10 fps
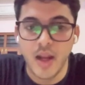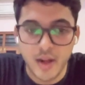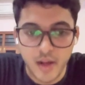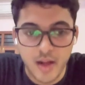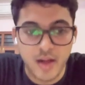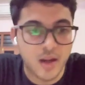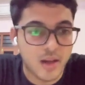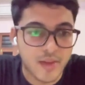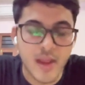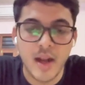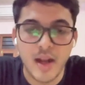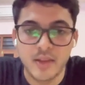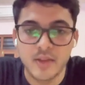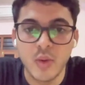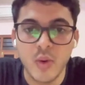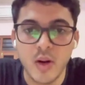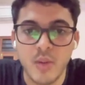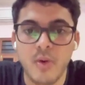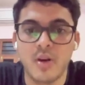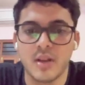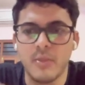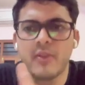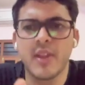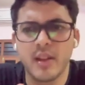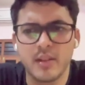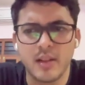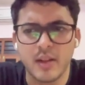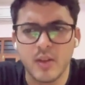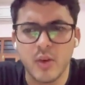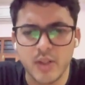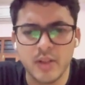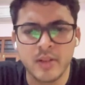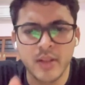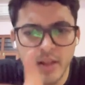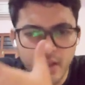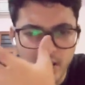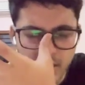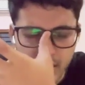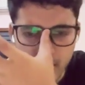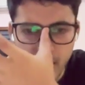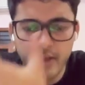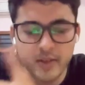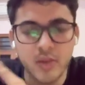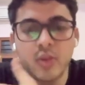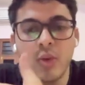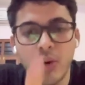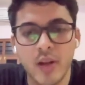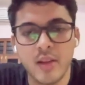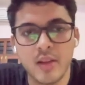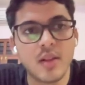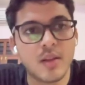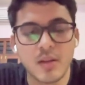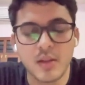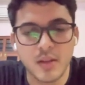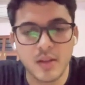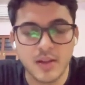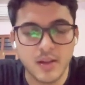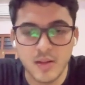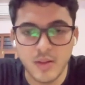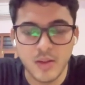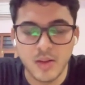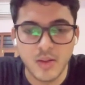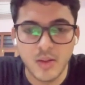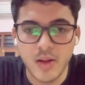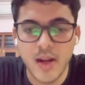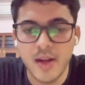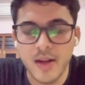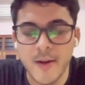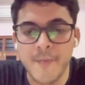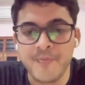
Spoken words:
And they are asked to code about some of the questions they asked to code in code and